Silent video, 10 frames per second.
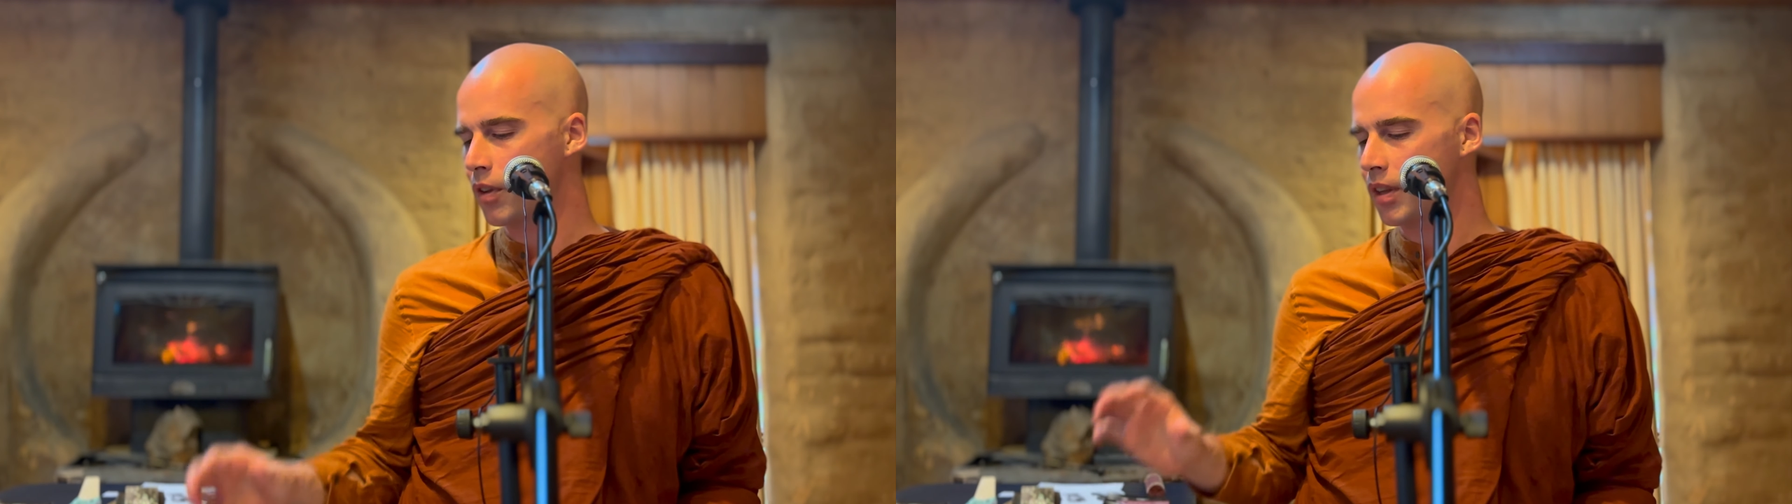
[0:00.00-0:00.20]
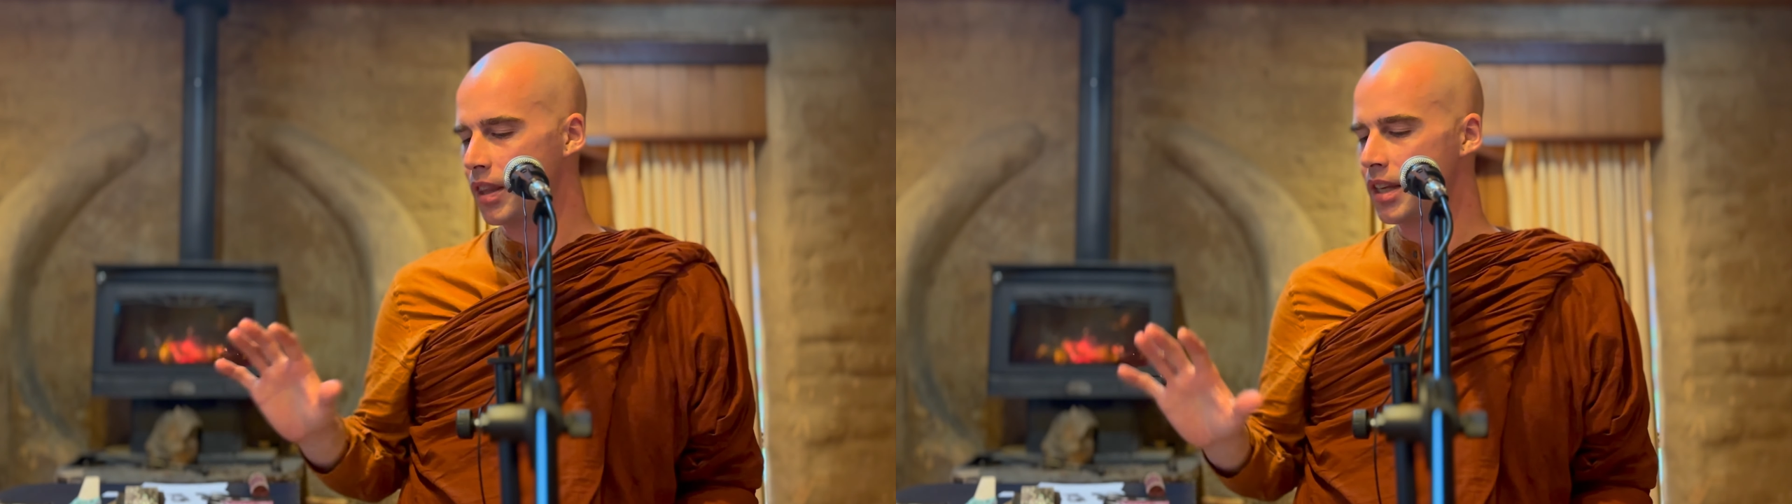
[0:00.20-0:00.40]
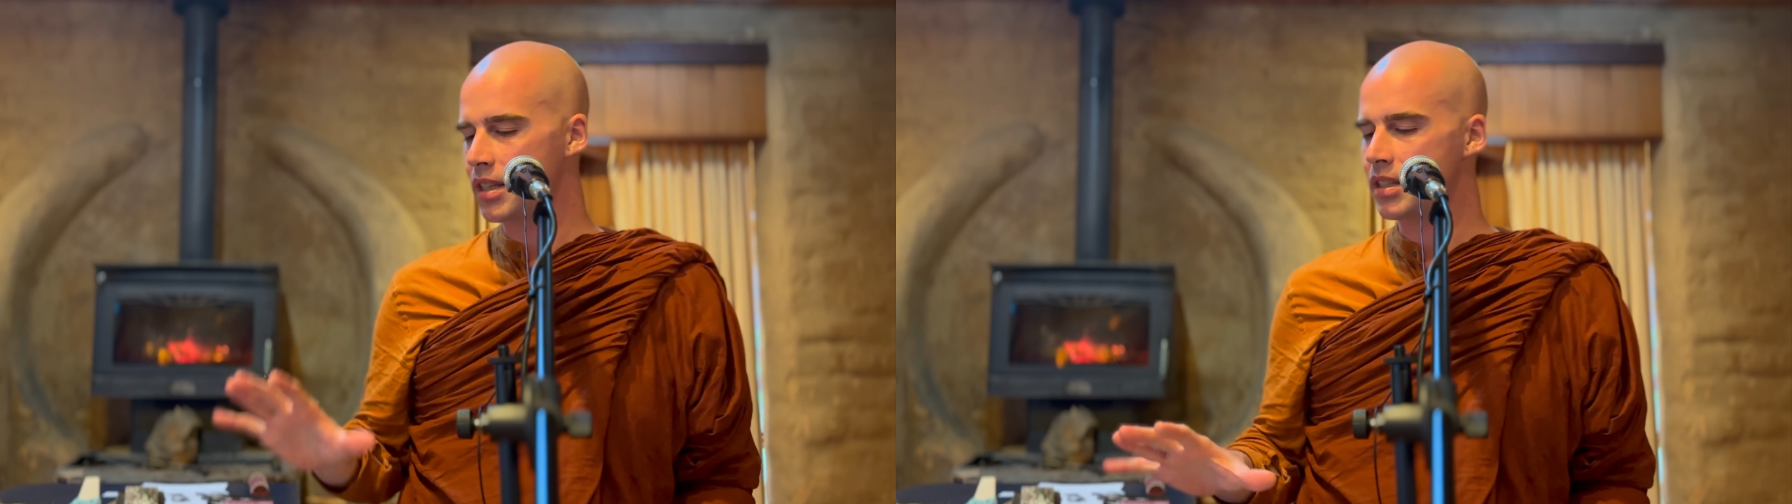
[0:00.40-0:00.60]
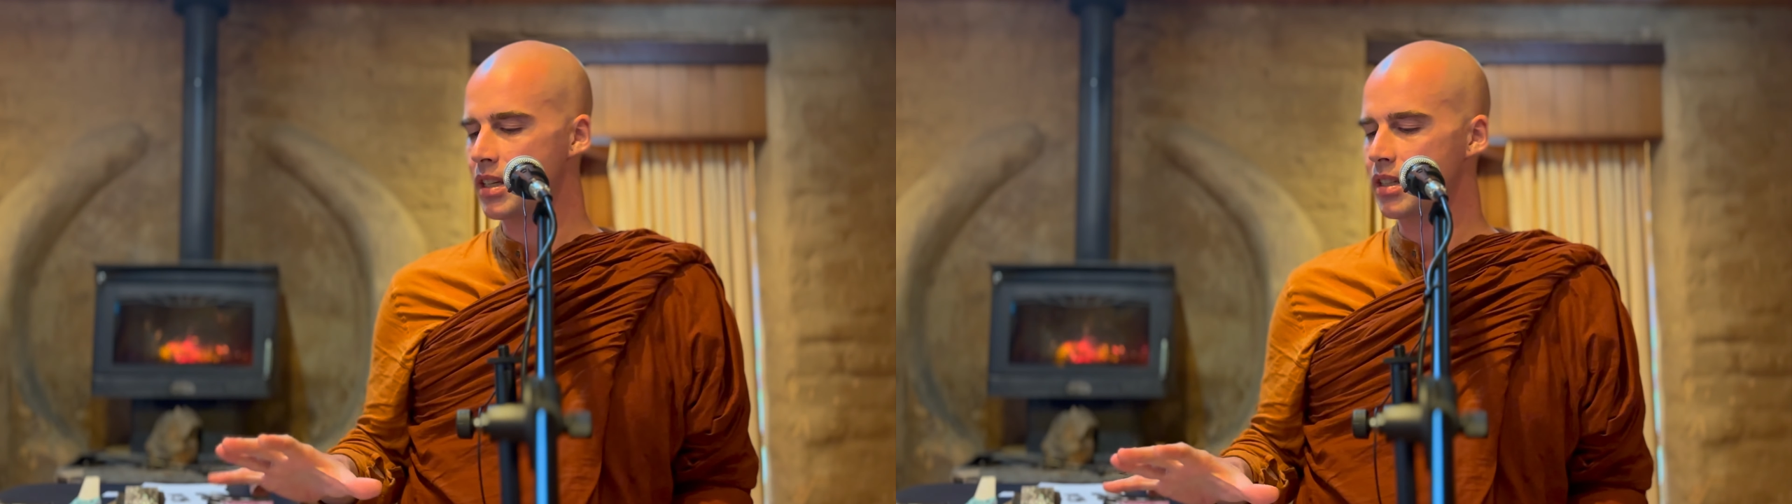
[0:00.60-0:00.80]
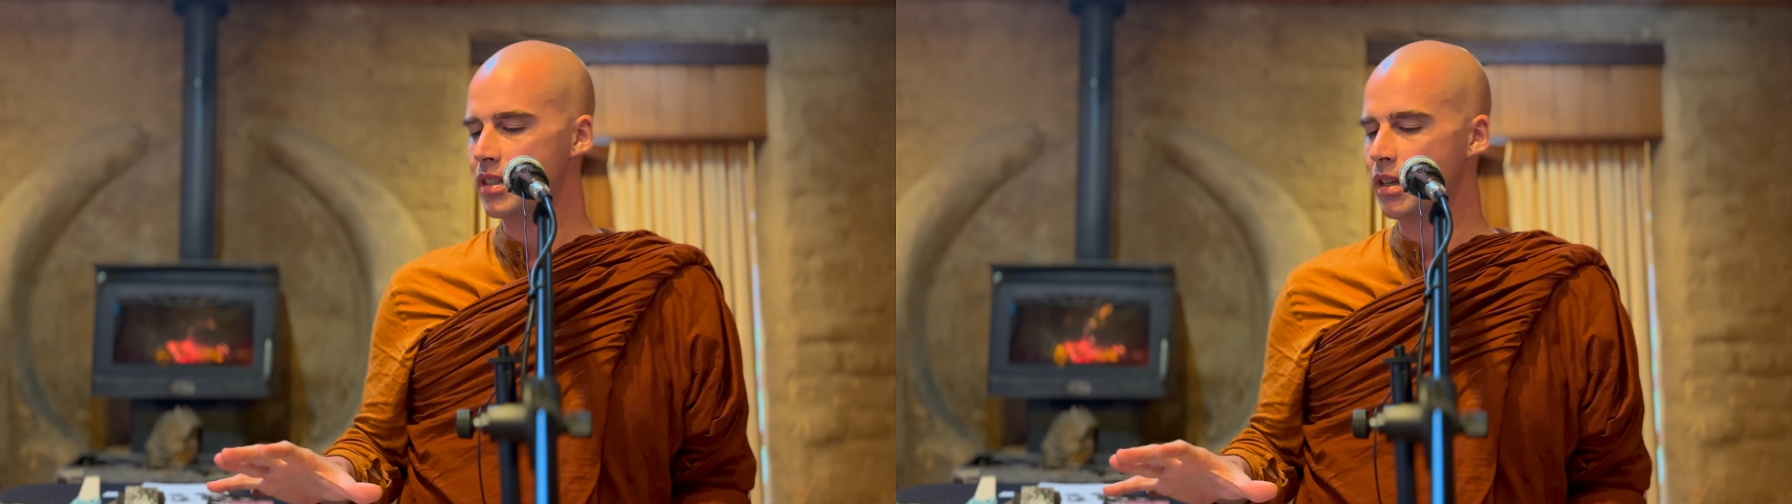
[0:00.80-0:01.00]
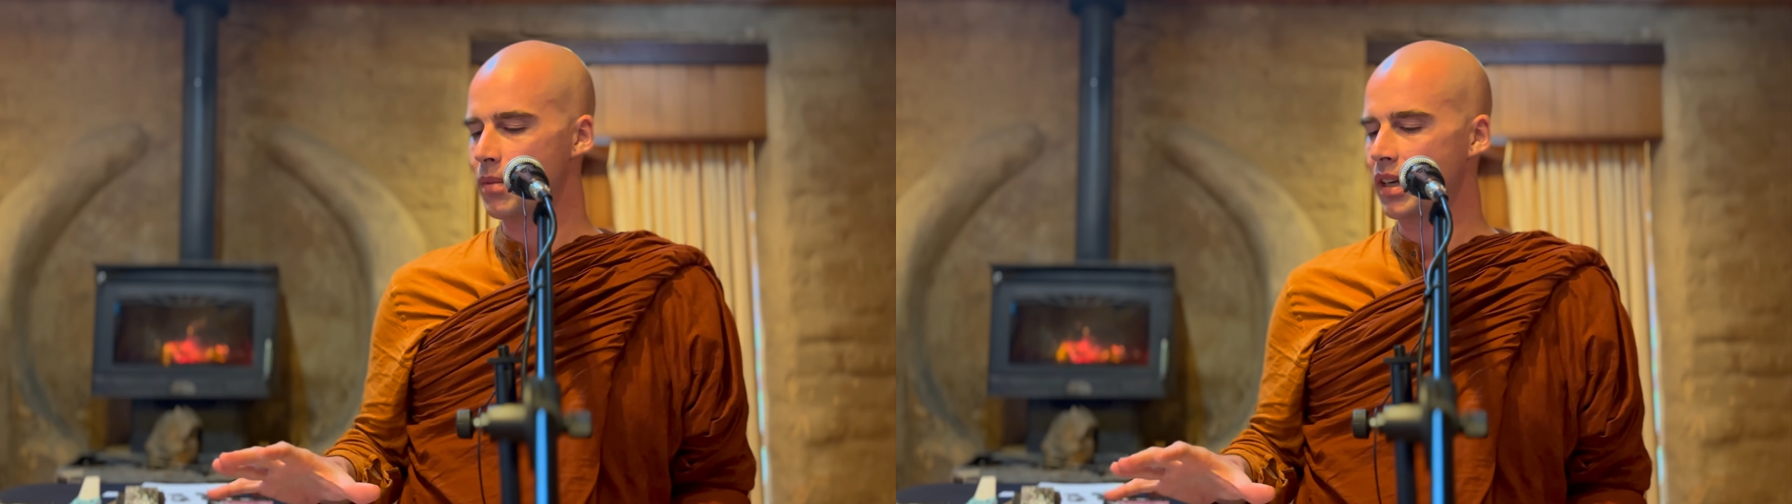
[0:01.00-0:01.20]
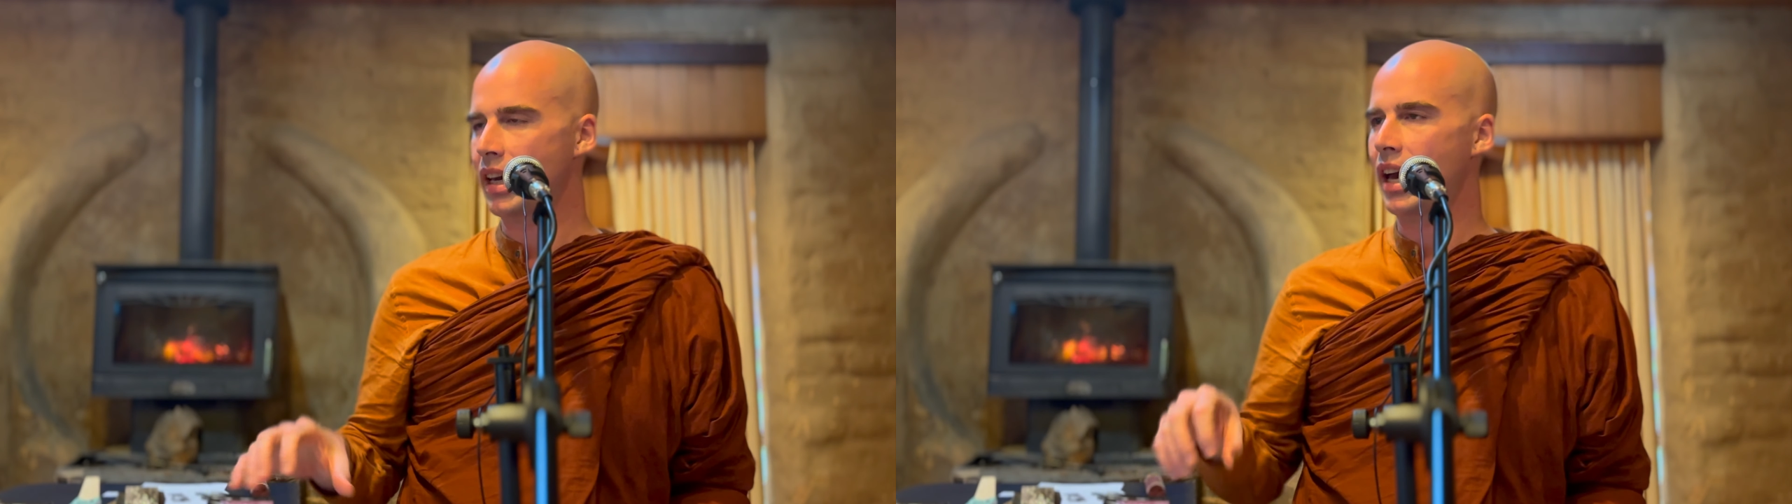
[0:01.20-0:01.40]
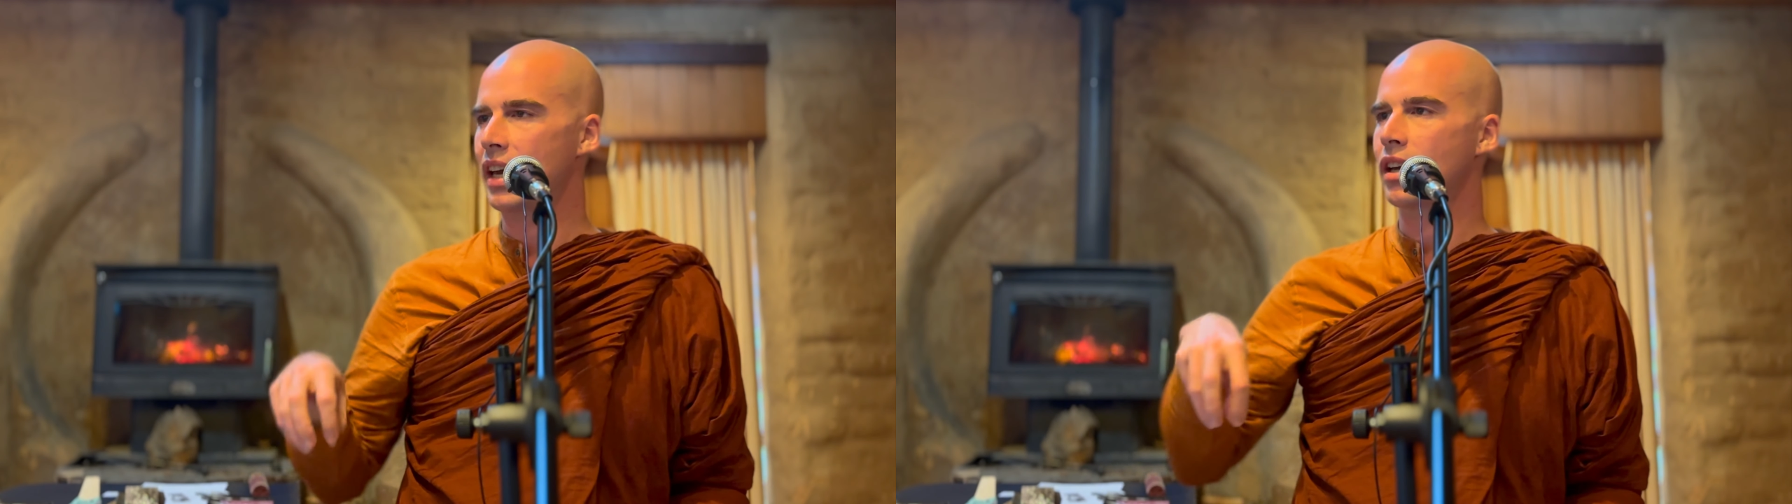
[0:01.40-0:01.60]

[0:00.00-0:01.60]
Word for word: this is something I